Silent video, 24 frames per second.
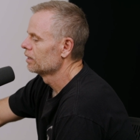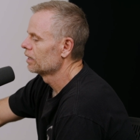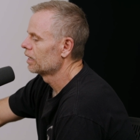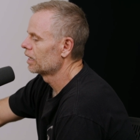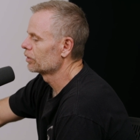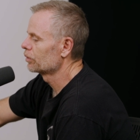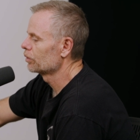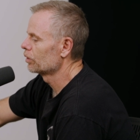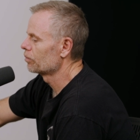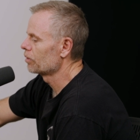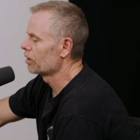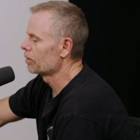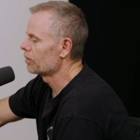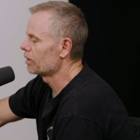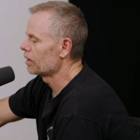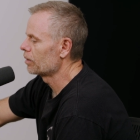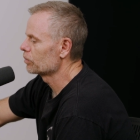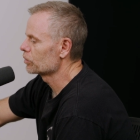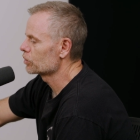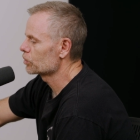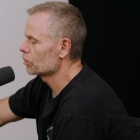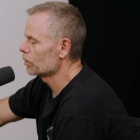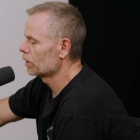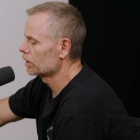I thought my
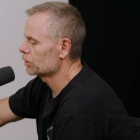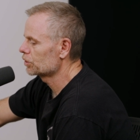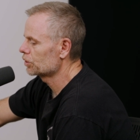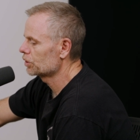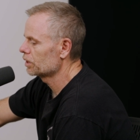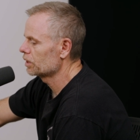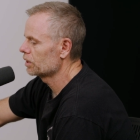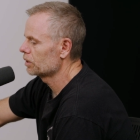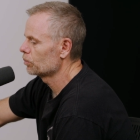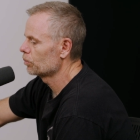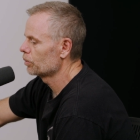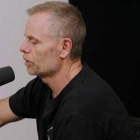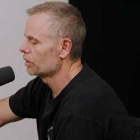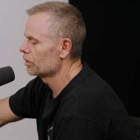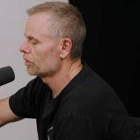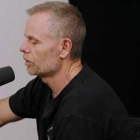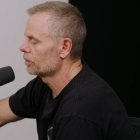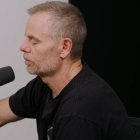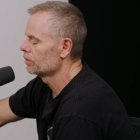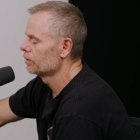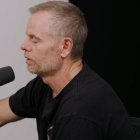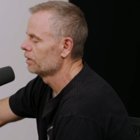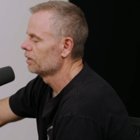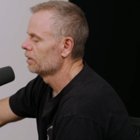mom was crunchy,
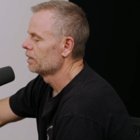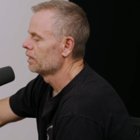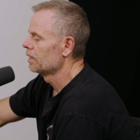weird.